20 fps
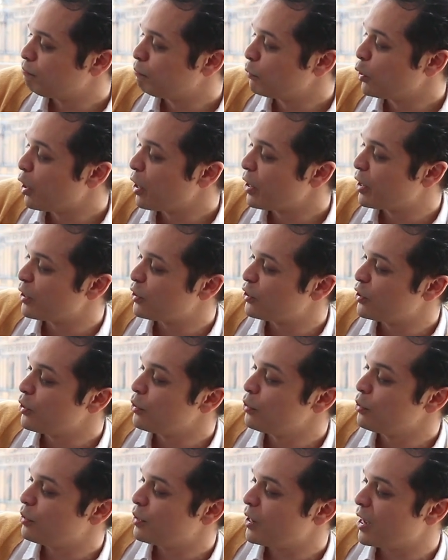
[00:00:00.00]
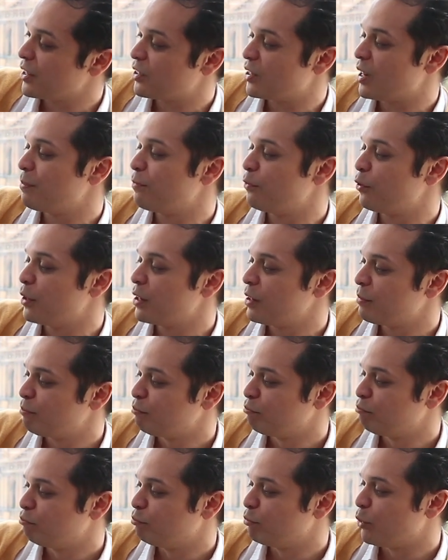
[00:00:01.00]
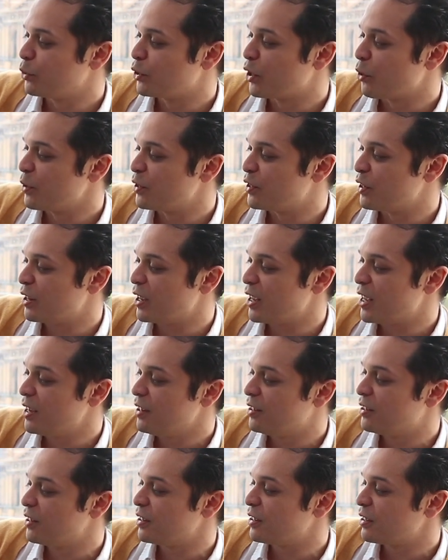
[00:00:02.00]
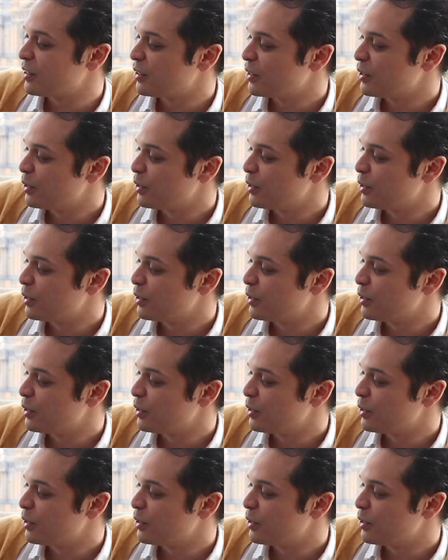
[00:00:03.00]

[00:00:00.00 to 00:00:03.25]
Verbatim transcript: You like it too? asked Humphrey. I was going to eat it,